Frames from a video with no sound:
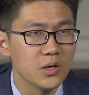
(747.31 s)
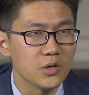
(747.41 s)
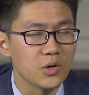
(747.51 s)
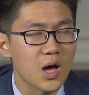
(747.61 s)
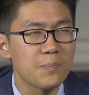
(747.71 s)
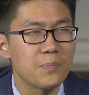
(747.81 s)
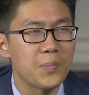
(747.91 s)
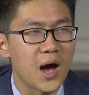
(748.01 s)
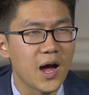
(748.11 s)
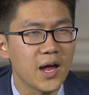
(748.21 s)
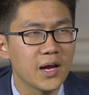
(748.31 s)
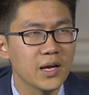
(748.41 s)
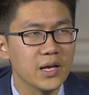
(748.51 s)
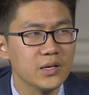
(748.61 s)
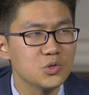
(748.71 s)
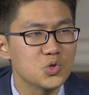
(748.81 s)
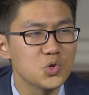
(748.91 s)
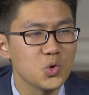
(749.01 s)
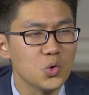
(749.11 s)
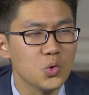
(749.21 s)
You're not buying
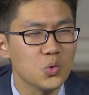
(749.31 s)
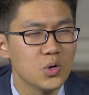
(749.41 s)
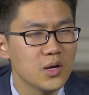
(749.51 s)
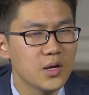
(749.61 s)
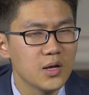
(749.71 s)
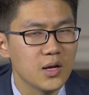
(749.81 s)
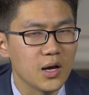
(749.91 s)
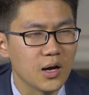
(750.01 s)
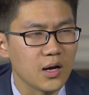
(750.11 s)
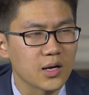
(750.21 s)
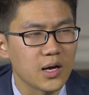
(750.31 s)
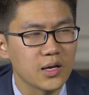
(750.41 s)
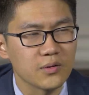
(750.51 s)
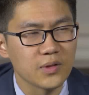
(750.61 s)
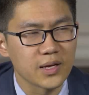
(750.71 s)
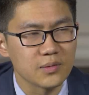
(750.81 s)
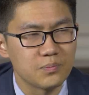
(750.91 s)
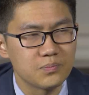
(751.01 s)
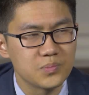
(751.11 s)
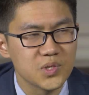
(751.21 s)
into kind of like
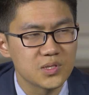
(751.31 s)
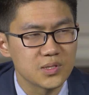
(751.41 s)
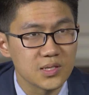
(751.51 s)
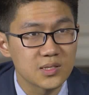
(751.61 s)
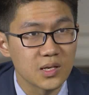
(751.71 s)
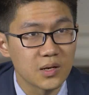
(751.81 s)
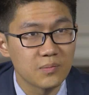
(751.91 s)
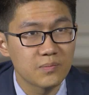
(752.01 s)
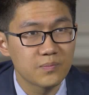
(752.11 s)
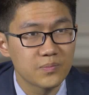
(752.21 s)
a system